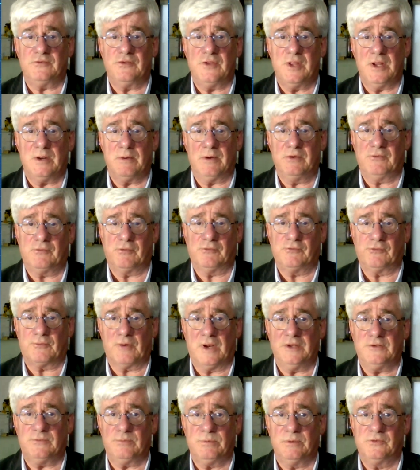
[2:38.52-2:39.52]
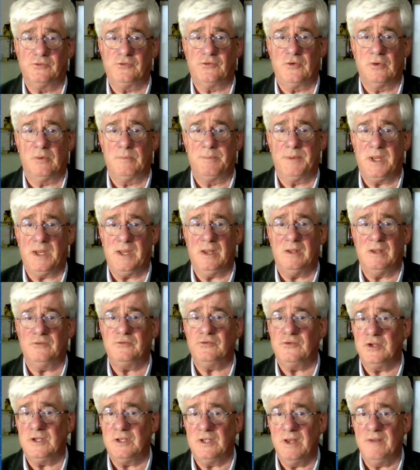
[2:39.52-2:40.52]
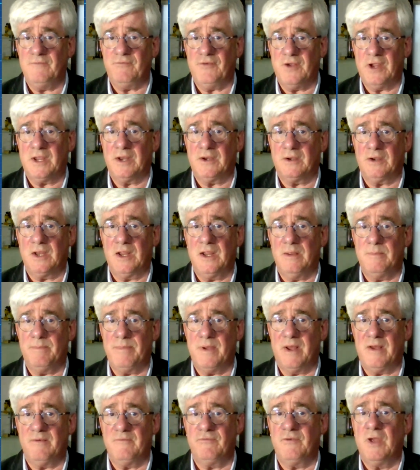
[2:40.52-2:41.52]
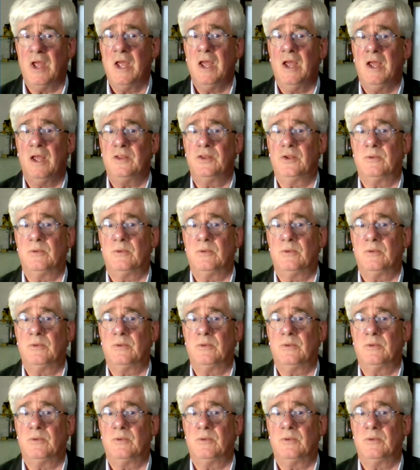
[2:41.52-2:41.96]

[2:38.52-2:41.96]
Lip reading: their interest rates will still be significantly above the